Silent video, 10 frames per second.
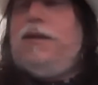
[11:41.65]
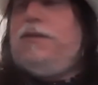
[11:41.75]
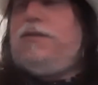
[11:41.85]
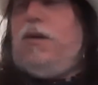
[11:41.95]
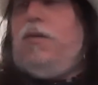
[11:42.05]

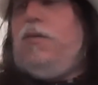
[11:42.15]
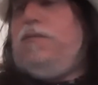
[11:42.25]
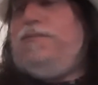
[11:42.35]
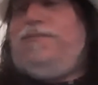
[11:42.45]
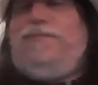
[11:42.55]

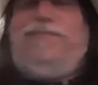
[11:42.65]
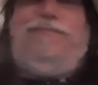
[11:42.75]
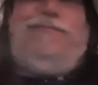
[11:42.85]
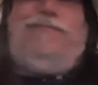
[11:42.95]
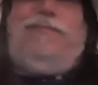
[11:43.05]
So,
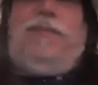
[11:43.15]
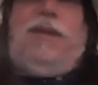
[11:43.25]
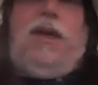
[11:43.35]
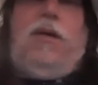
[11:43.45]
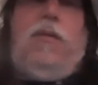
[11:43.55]

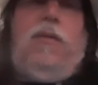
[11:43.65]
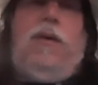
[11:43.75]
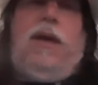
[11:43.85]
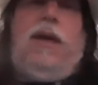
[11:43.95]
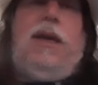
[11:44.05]
you know,
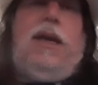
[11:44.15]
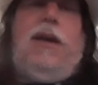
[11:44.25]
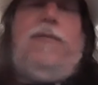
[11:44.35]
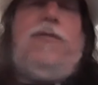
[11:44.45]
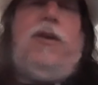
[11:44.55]

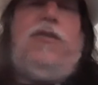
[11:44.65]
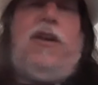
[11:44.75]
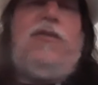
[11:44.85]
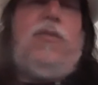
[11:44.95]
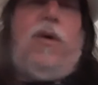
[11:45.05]
if you
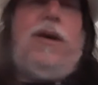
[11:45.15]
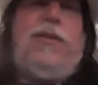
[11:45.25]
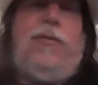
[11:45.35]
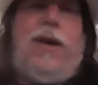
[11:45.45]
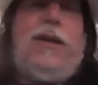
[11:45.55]
just want
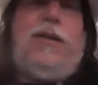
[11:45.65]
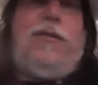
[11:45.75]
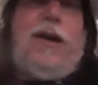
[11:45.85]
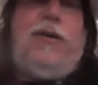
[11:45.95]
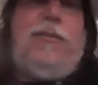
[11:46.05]
the regular
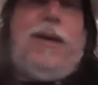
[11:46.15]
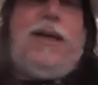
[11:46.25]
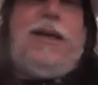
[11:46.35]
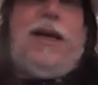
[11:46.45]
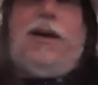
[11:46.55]
Iron
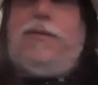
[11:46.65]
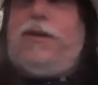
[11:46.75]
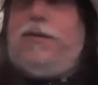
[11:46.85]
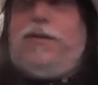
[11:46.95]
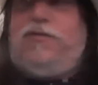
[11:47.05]
Maiden
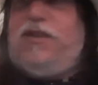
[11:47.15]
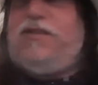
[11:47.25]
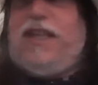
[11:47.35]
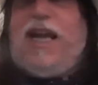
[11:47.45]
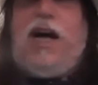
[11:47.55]
out, just
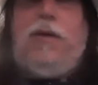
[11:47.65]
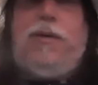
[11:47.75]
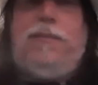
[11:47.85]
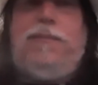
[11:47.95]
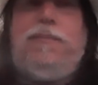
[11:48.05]
the album,